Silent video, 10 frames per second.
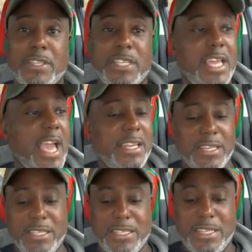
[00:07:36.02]
She had
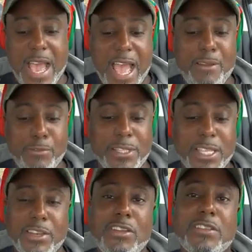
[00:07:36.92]
to dive
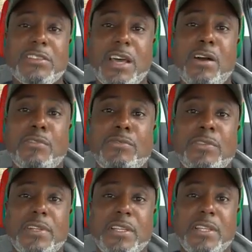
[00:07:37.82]
within
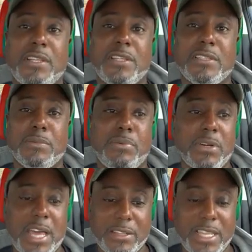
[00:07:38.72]
herself to
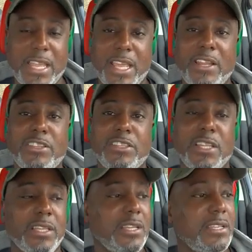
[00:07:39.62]
pull out that
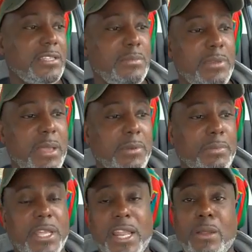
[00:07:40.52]
energy to be able to
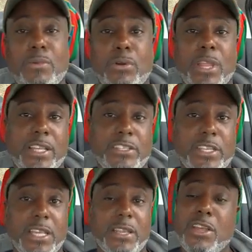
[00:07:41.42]
play that role like she
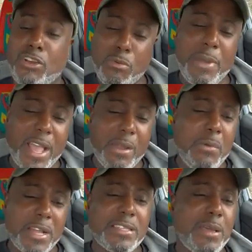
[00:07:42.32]
did. Go back and
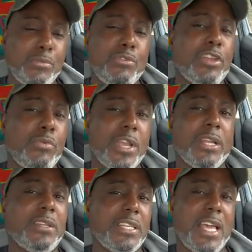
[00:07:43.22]
watch that movie, Queen
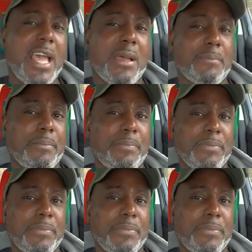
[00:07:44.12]
of the Dam.